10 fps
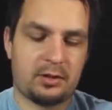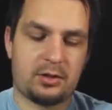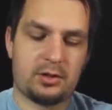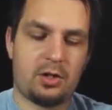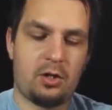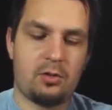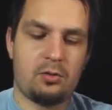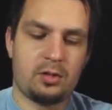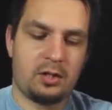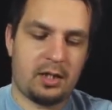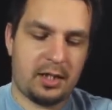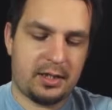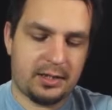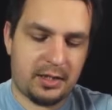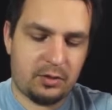So I
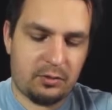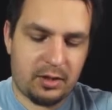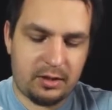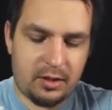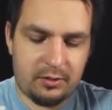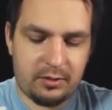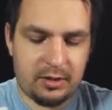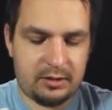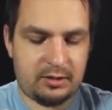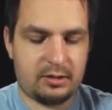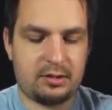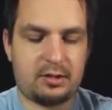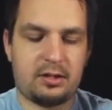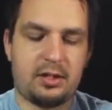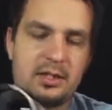can tell you right now that
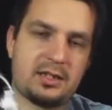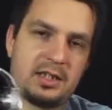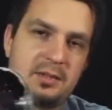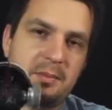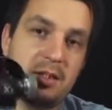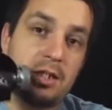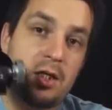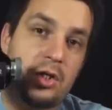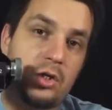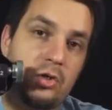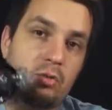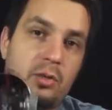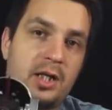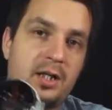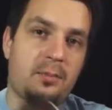this has been
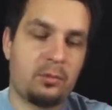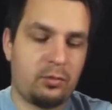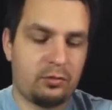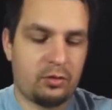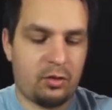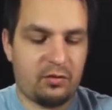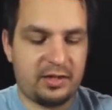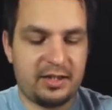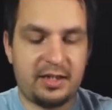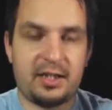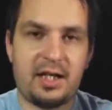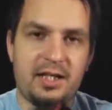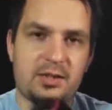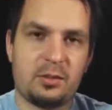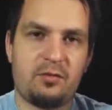greatly improved over the
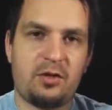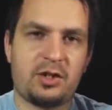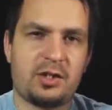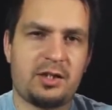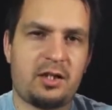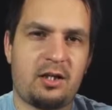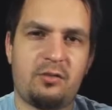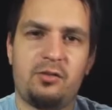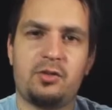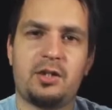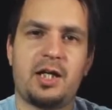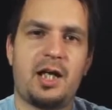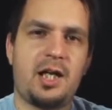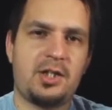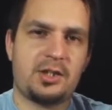X1 version that I reviewed
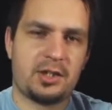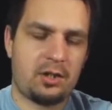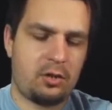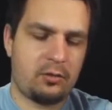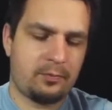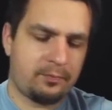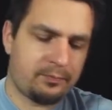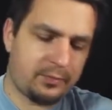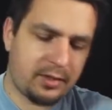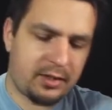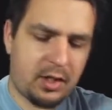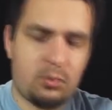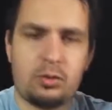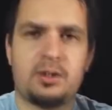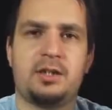ages ago.
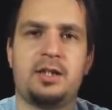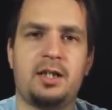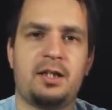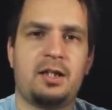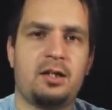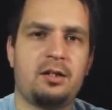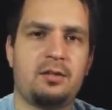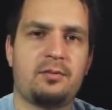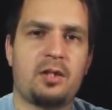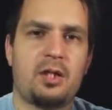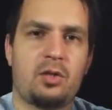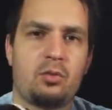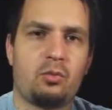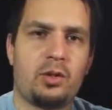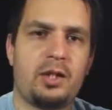That was yet another
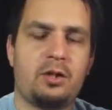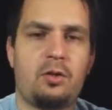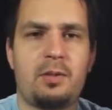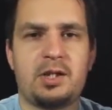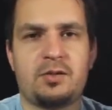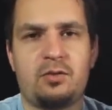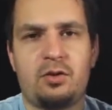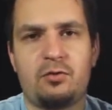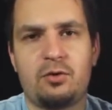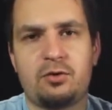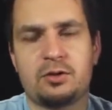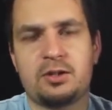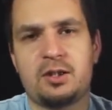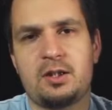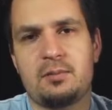really low budget follow focus,
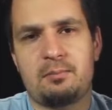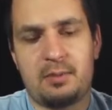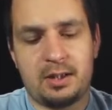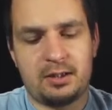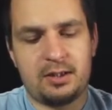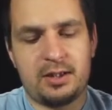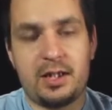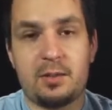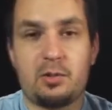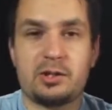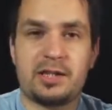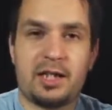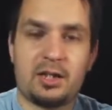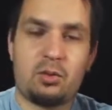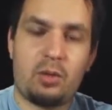but the gearbox
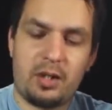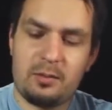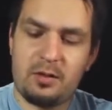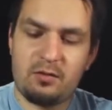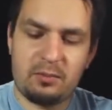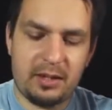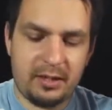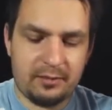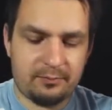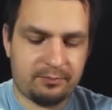had quite a bit of play,